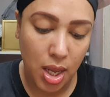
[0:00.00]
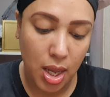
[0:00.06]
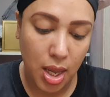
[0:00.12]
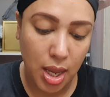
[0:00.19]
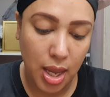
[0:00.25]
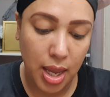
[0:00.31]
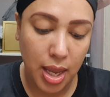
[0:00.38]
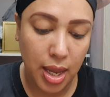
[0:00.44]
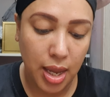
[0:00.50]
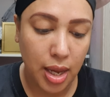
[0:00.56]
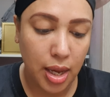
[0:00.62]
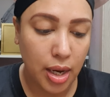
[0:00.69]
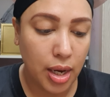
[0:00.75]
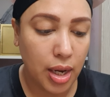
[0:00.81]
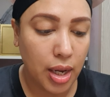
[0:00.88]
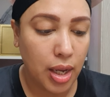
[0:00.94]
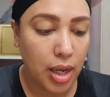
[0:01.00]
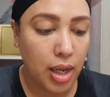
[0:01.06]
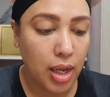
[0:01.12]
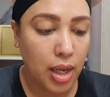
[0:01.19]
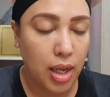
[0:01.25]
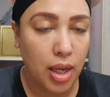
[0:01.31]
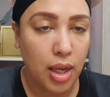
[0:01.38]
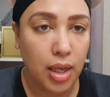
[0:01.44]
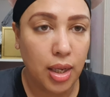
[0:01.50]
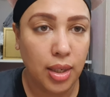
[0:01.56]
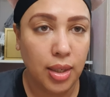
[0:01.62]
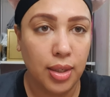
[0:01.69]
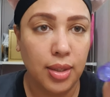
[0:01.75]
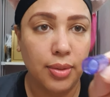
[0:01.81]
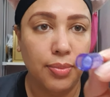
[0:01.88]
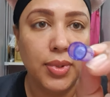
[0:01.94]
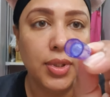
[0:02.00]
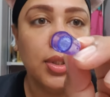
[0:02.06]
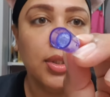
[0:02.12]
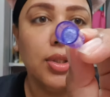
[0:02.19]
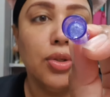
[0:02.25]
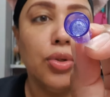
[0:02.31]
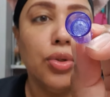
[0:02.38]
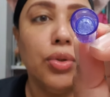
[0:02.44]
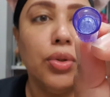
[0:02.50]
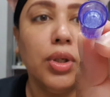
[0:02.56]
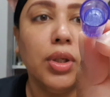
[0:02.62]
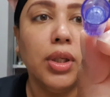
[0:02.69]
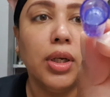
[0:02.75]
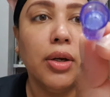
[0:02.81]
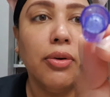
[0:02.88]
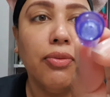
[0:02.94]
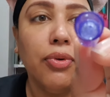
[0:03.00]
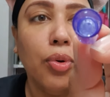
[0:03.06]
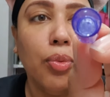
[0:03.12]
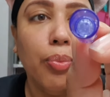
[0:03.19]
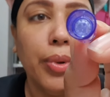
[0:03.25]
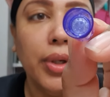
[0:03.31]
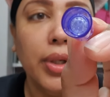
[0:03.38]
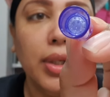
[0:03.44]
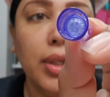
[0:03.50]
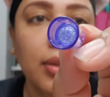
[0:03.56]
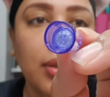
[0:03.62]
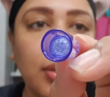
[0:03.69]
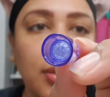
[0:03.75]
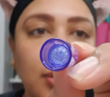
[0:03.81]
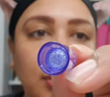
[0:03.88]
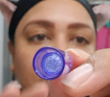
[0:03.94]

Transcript: And so you know that I've opened it.